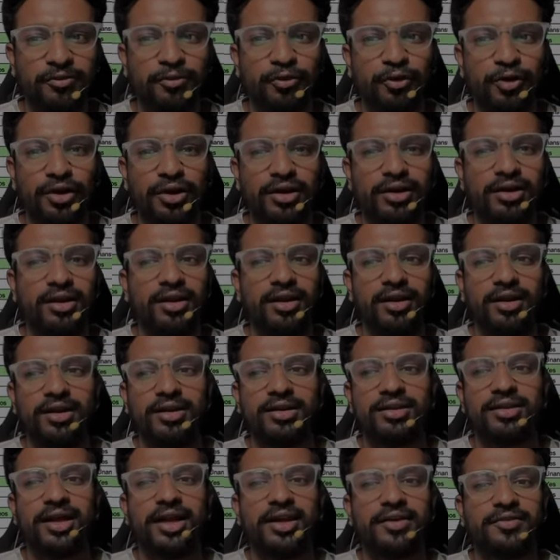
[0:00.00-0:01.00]
for
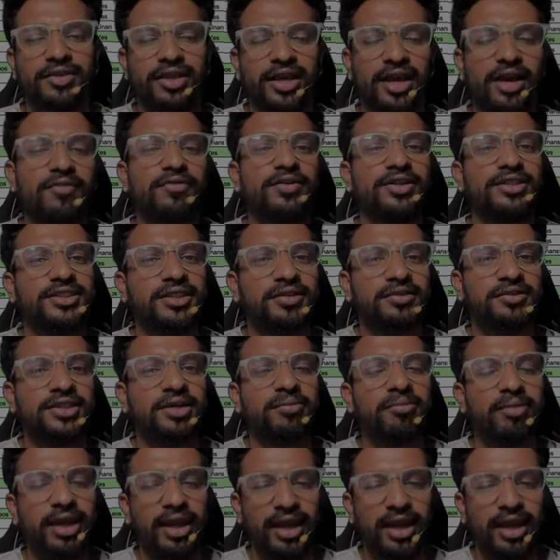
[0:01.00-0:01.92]
that they have received some